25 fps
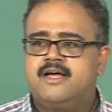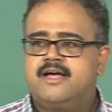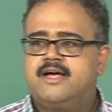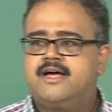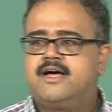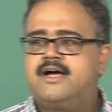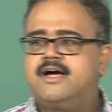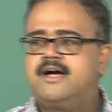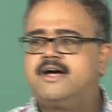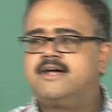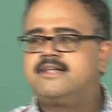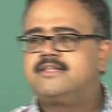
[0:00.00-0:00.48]

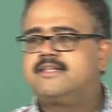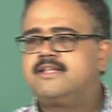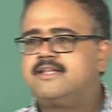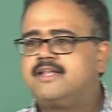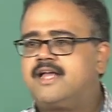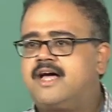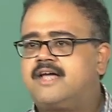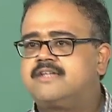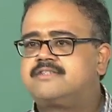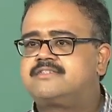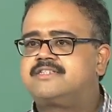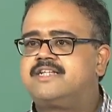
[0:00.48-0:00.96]
The
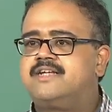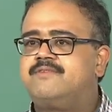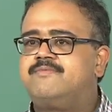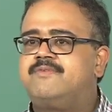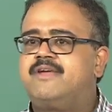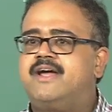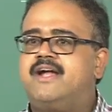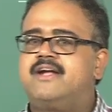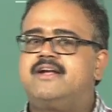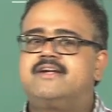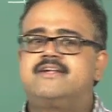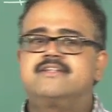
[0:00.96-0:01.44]
last time
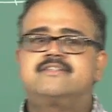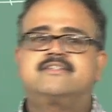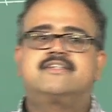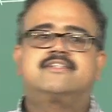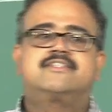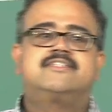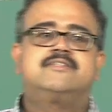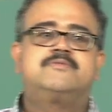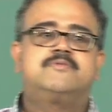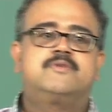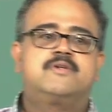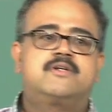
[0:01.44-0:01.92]
we had a
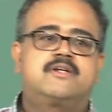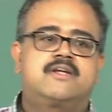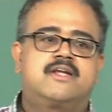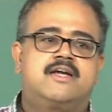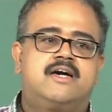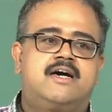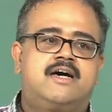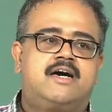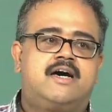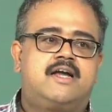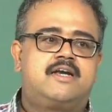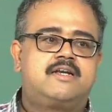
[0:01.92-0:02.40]
discussion about
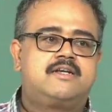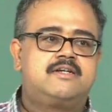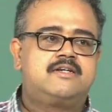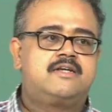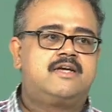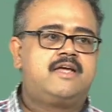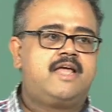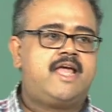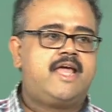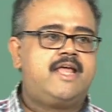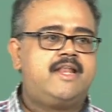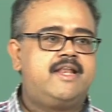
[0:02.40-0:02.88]

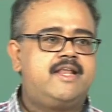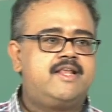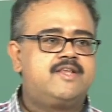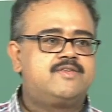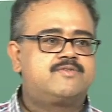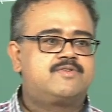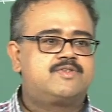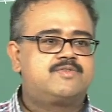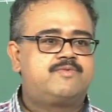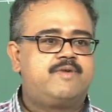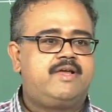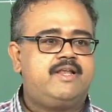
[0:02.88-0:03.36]

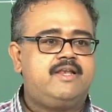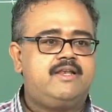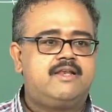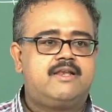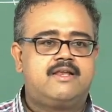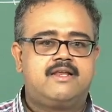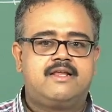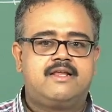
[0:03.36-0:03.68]
ANNs was when